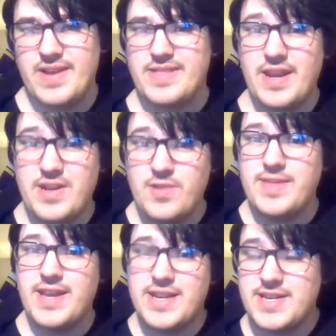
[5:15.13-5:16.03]
they do
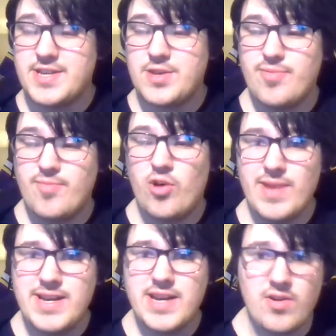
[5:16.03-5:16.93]
think it's a Super Bowl
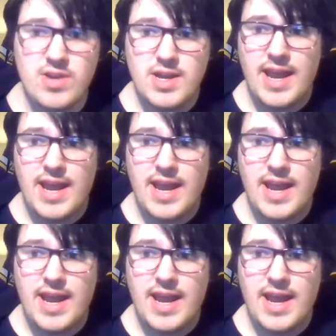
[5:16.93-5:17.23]
window.